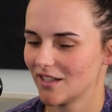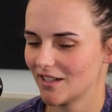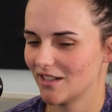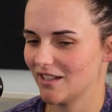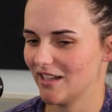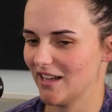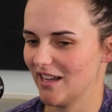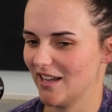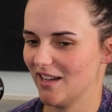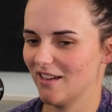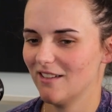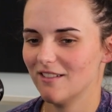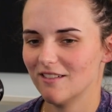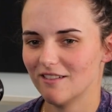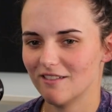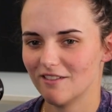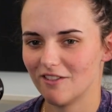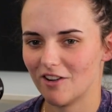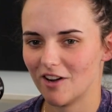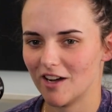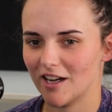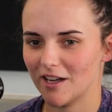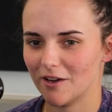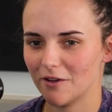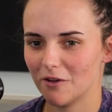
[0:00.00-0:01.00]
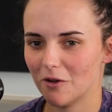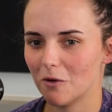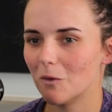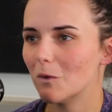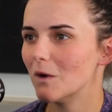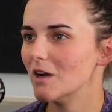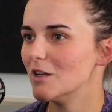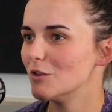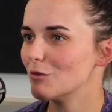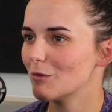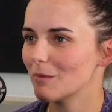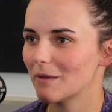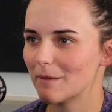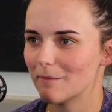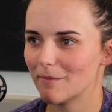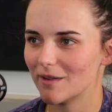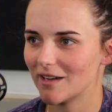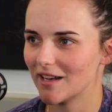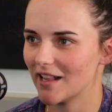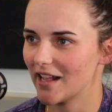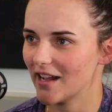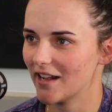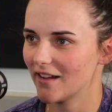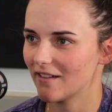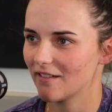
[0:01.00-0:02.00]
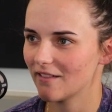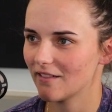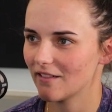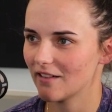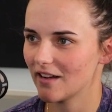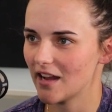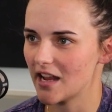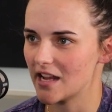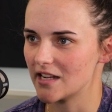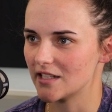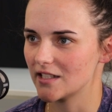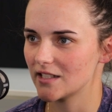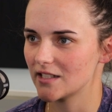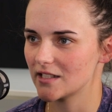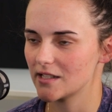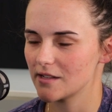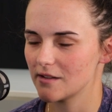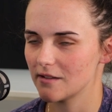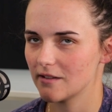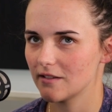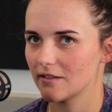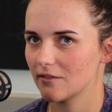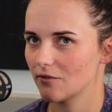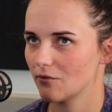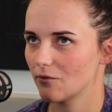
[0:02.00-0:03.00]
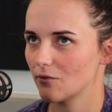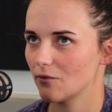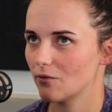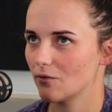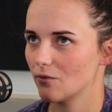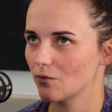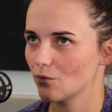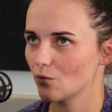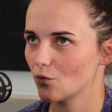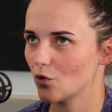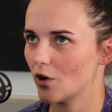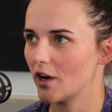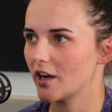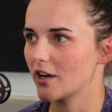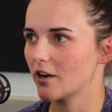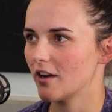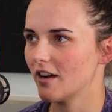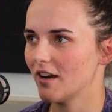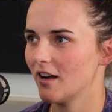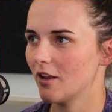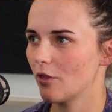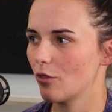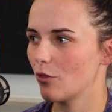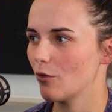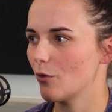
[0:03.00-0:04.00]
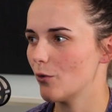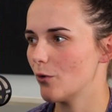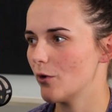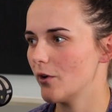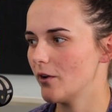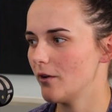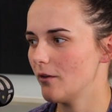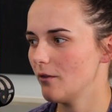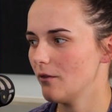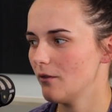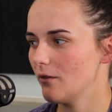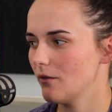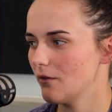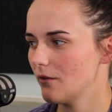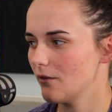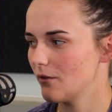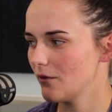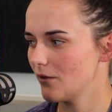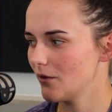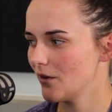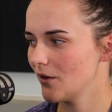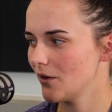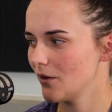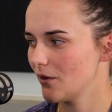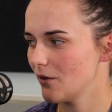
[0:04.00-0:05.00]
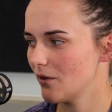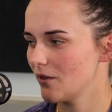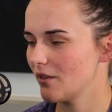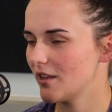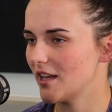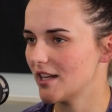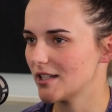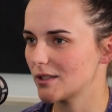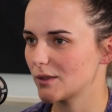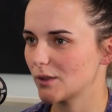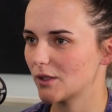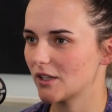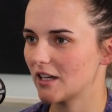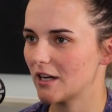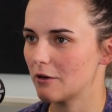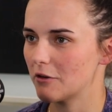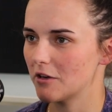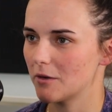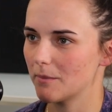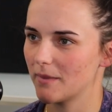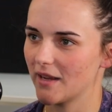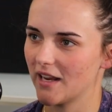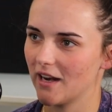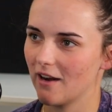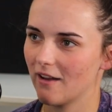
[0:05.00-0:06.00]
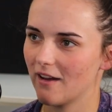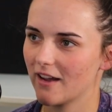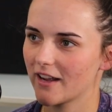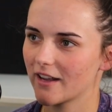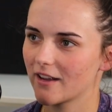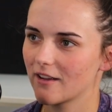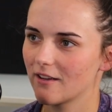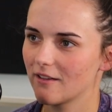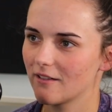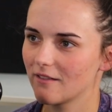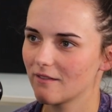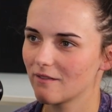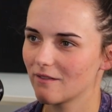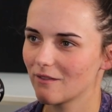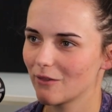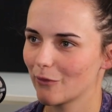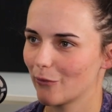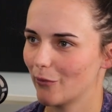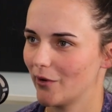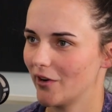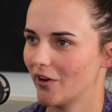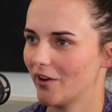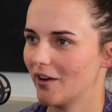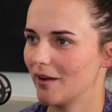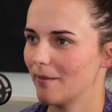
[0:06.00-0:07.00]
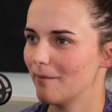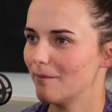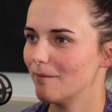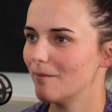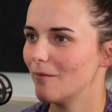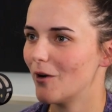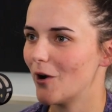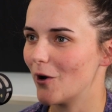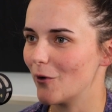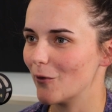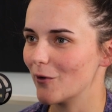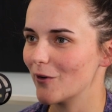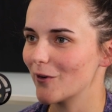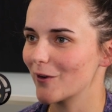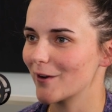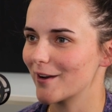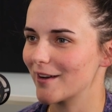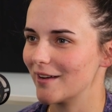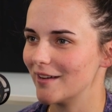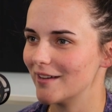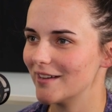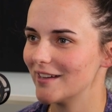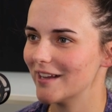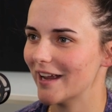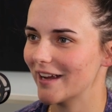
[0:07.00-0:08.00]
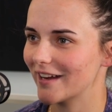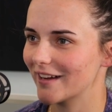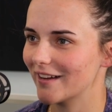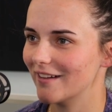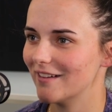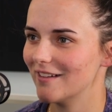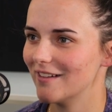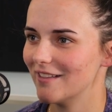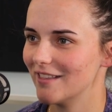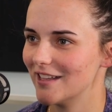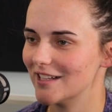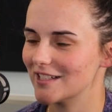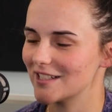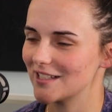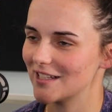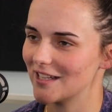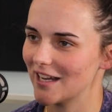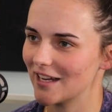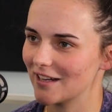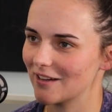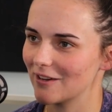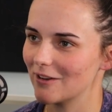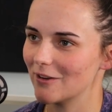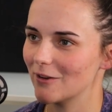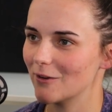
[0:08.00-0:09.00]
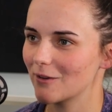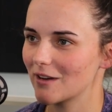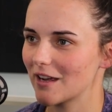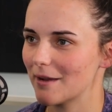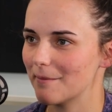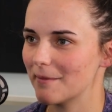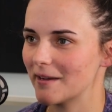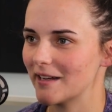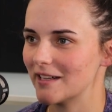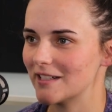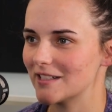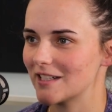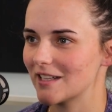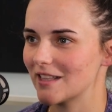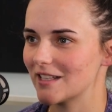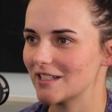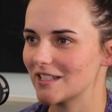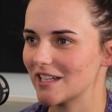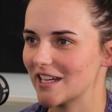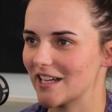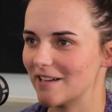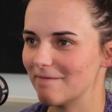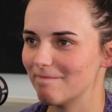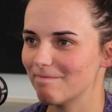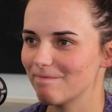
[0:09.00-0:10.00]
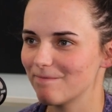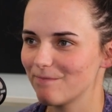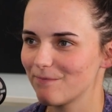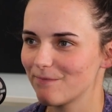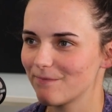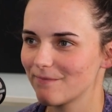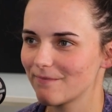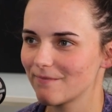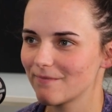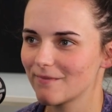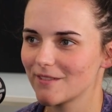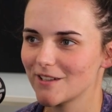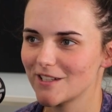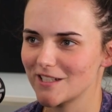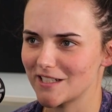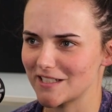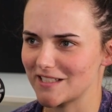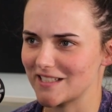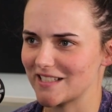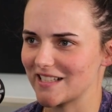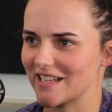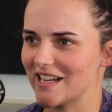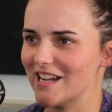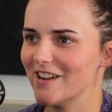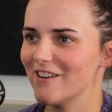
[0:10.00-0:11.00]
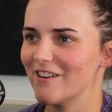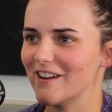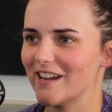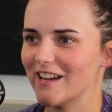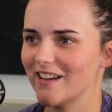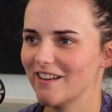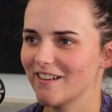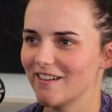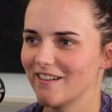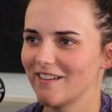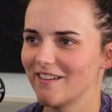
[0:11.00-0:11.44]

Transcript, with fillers: yeah, I always remembered that as I kind of thought, that's what I want to be like when I'm older and young. There's a young girl coming into the team, because it's scary.